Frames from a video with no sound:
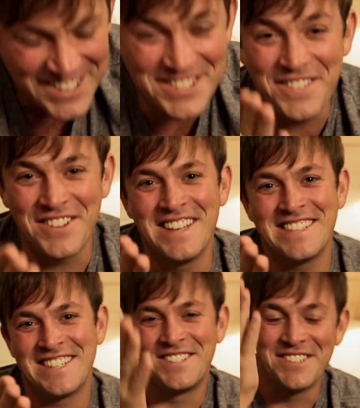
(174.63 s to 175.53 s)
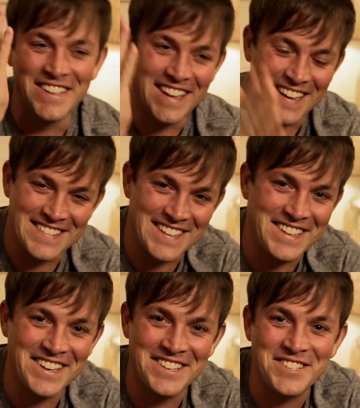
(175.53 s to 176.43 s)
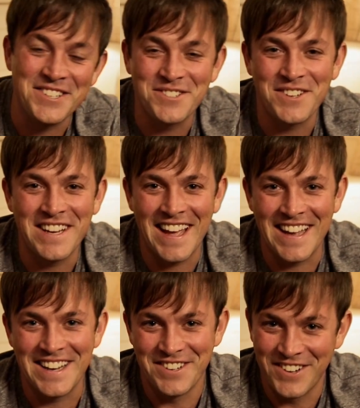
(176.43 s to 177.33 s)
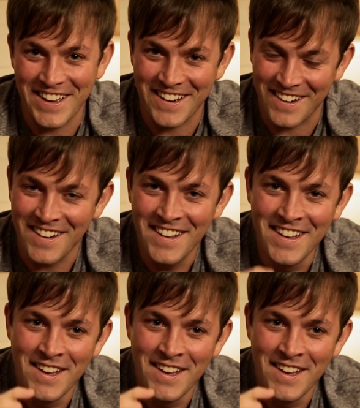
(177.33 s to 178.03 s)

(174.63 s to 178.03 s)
So if you're listening to it, like I said, go to 228 and you'll hear,